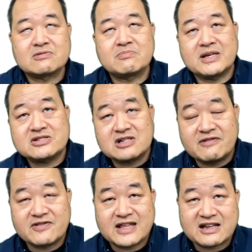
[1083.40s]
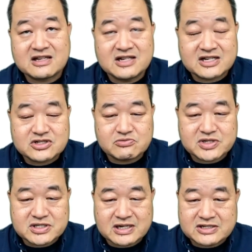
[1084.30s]
Based off of that connection, we
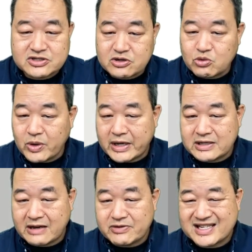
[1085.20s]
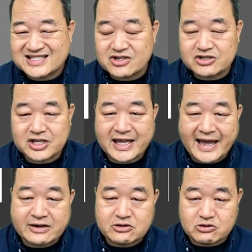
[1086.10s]
said, is there a way that we can start to
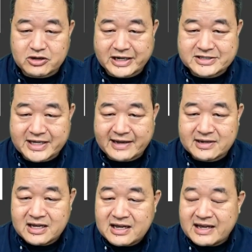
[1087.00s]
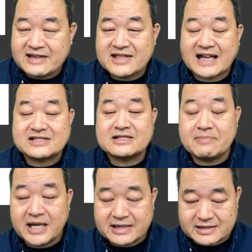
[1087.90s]
categorize that? And that's the
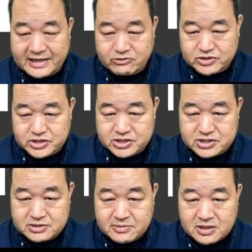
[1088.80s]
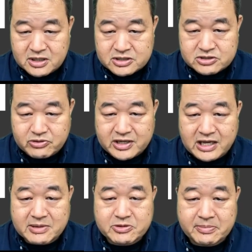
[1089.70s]
pain languages. So we
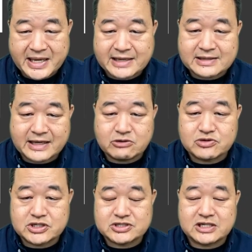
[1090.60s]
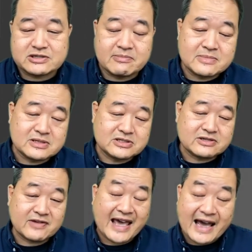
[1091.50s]
came up with the pain languages as a
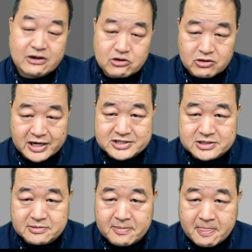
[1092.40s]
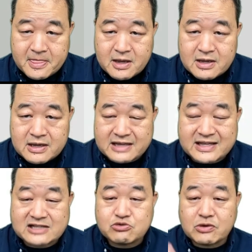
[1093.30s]
means of categorizing. And
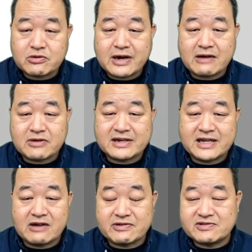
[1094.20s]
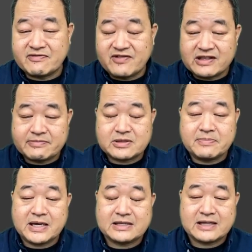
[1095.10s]
that's where we're at right now. We've developed the
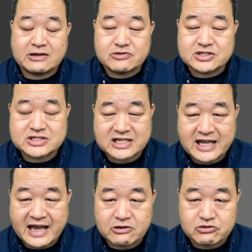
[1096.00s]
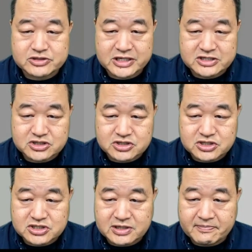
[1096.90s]
pain language as a categorization
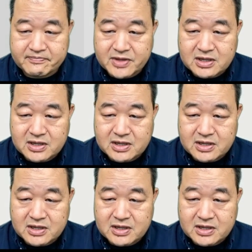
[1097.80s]
system.